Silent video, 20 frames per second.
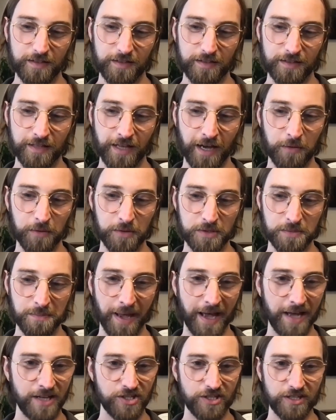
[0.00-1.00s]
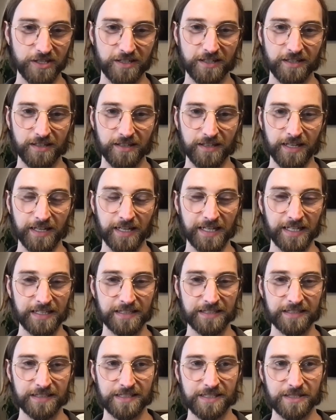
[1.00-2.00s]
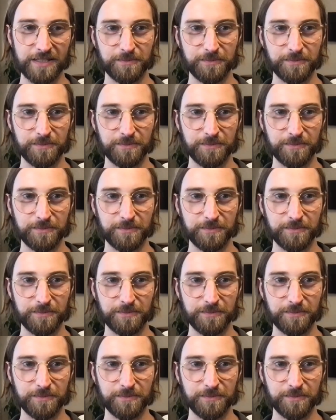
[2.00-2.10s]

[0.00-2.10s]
that was magic. And